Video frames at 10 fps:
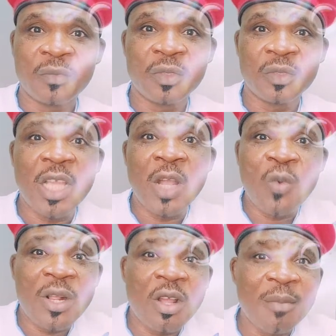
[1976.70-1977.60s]
You're
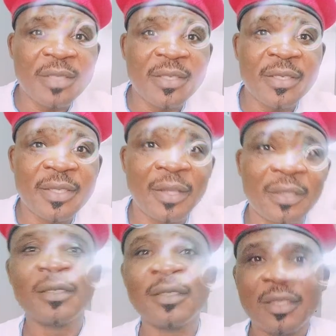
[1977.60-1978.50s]
welcome, my sister.
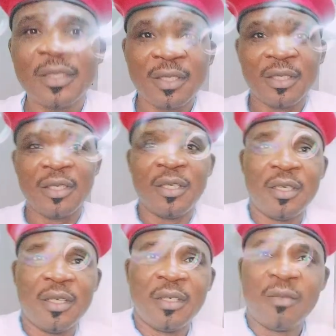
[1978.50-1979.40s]

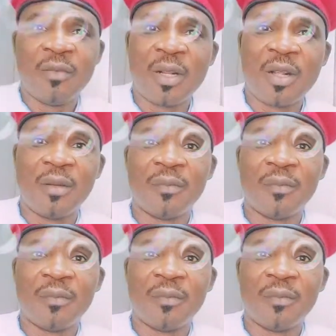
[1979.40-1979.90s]
Welcome.